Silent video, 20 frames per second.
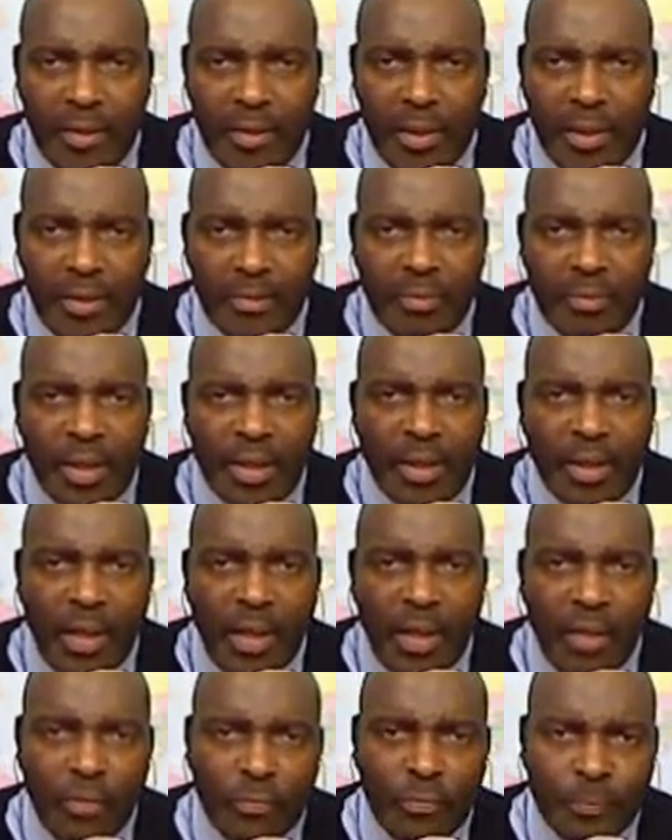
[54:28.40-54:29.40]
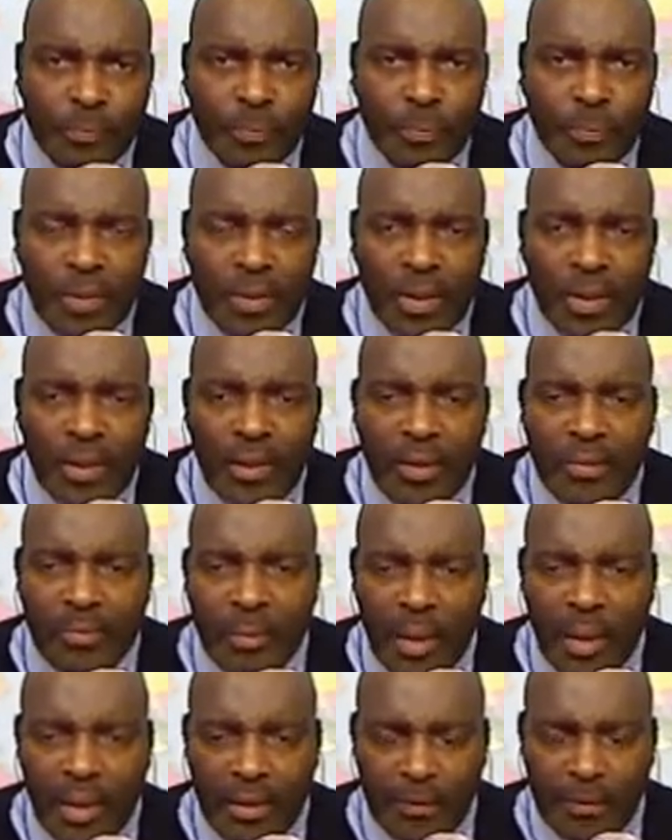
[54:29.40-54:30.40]
as men go.
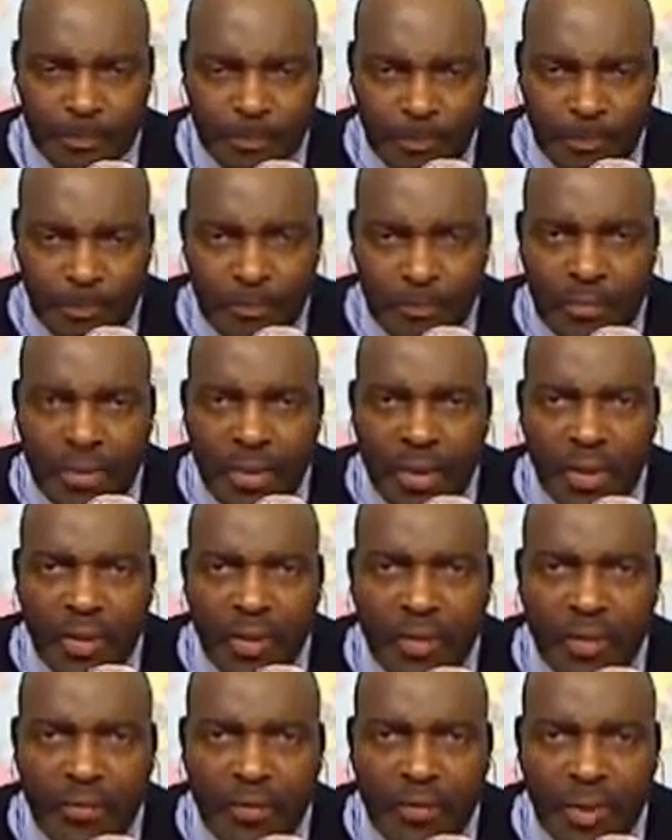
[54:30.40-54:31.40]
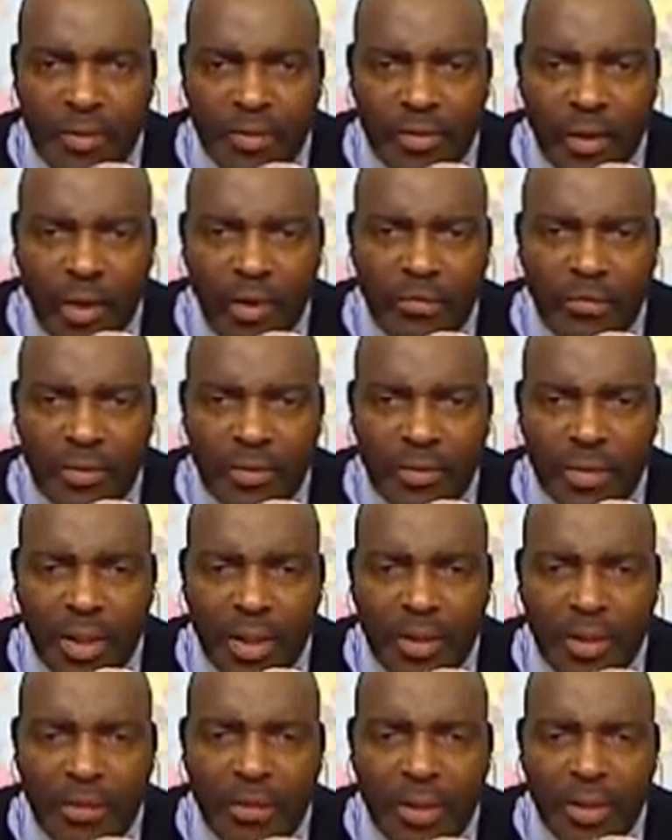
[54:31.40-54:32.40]
But as golfers
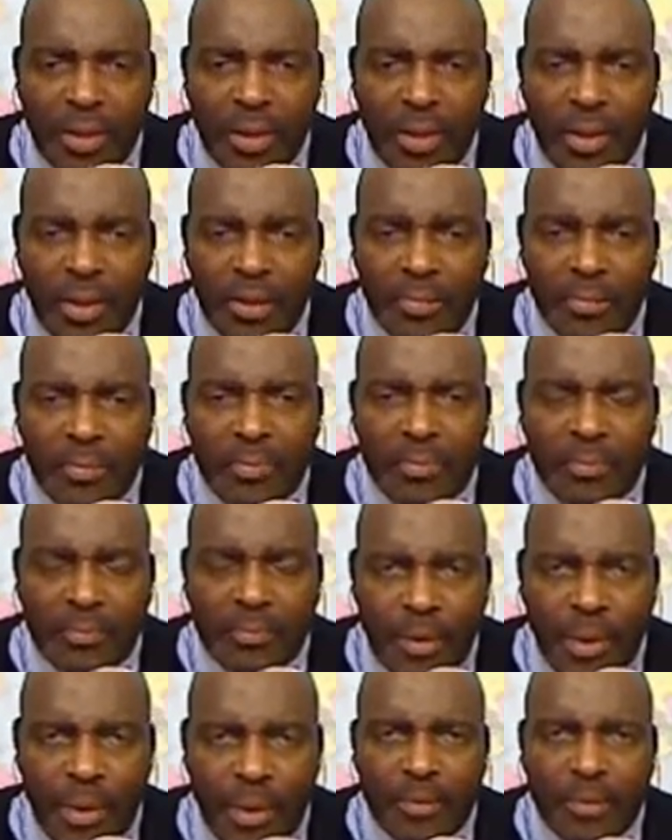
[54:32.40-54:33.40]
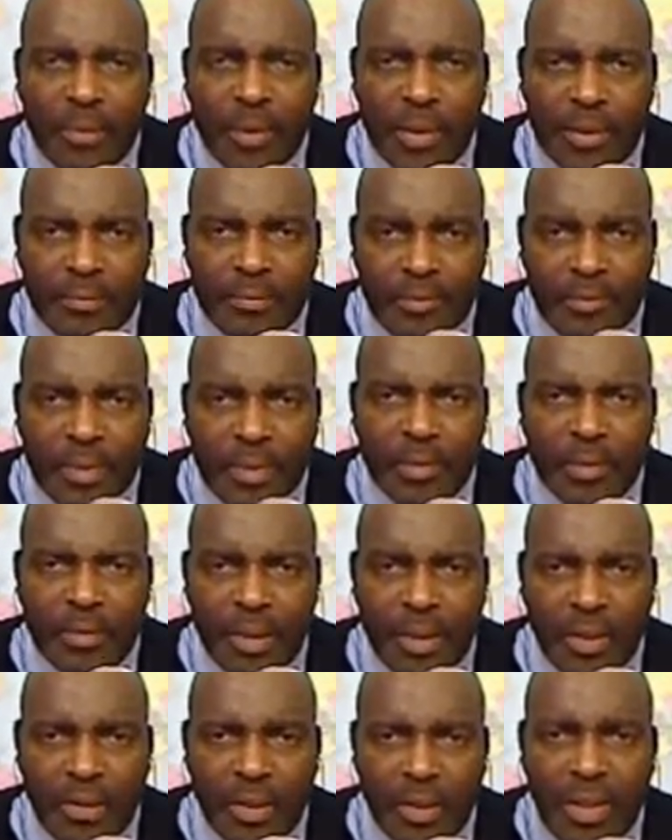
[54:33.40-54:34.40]
go, he's probably,
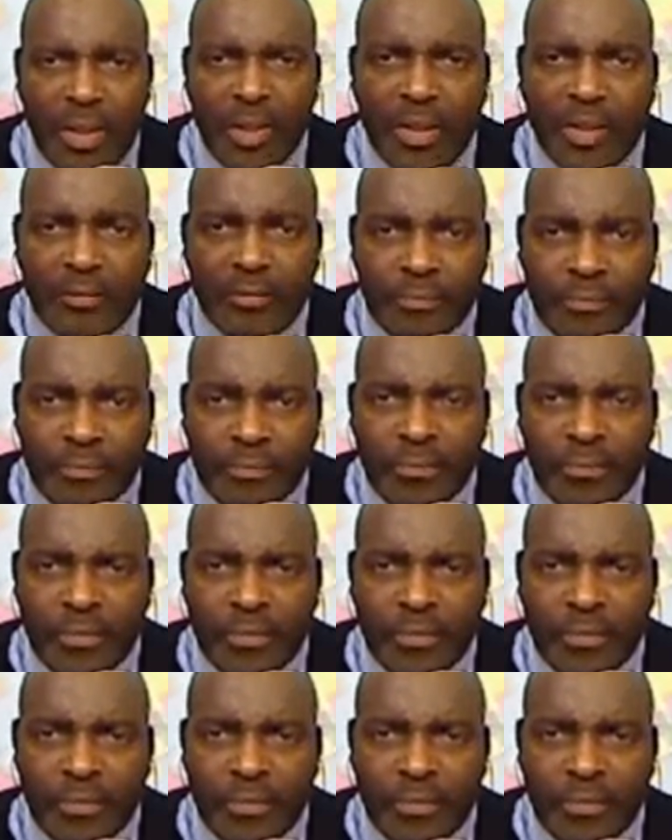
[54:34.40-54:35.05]
near the end.